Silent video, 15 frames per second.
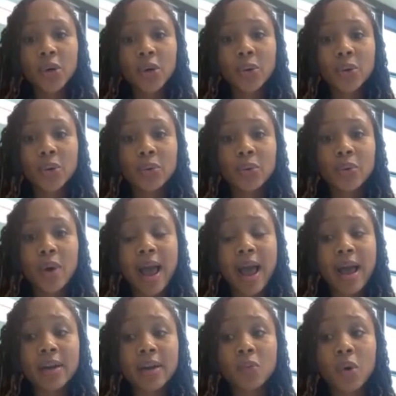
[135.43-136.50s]
who
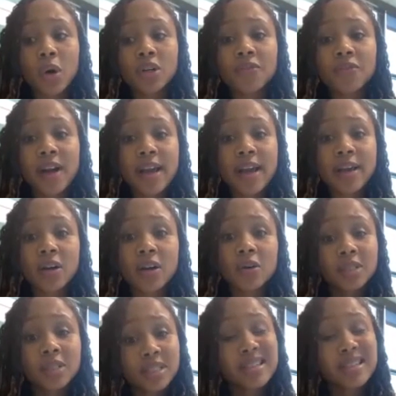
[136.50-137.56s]
had worked for Geico
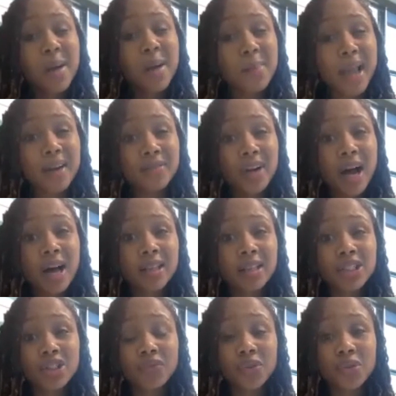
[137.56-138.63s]
since coming out of
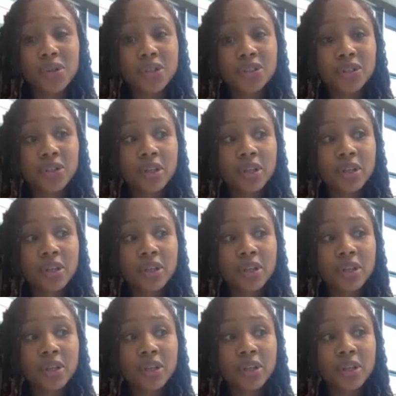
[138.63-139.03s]
college a few years